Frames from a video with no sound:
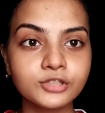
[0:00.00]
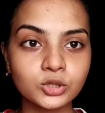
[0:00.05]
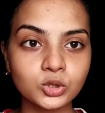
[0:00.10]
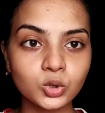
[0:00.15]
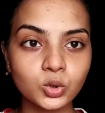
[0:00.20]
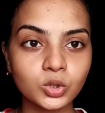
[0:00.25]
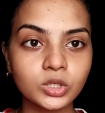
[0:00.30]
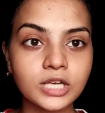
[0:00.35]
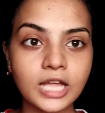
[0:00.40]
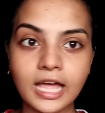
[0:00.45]
you
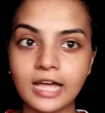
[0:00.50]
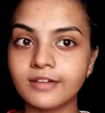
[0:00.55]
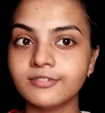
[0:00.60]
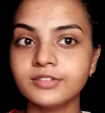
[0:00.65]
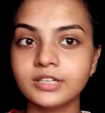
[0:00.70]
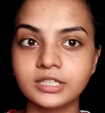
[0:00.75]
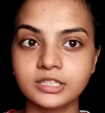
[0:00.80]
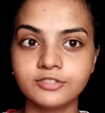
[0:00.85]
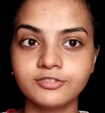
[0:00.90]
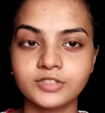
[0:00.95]
don't have
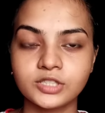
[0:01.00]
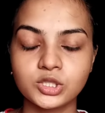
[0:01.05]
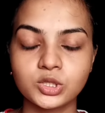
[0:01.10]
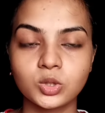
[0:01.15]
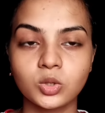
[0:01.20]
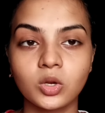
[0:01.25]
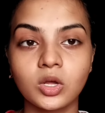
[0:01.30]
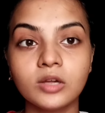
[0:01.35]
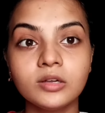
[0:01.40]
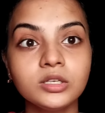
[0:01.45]
any
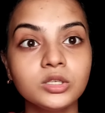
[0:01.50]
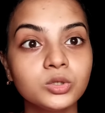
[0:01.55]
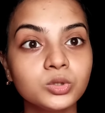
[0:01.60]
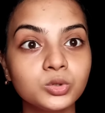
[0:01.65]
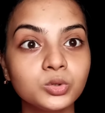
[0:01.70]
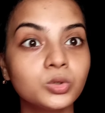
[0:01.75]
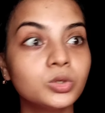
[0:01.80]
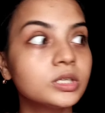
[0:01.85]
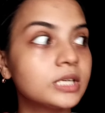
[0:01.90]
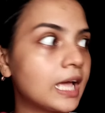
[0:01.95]
facial oil, you
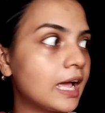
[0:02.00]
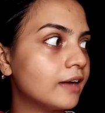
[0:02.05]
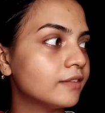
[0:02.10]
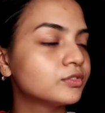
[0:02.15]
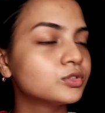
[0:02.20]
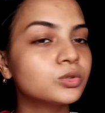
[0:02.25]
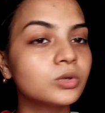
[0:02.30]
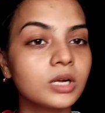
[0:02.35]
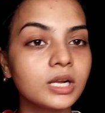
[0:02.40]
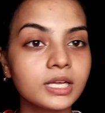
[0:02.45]
don't have
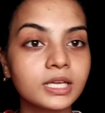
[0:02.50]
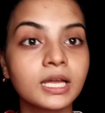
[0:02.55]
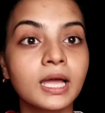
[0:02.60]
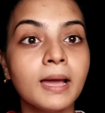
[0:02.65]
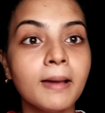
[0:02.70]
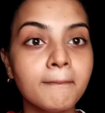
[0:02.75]
to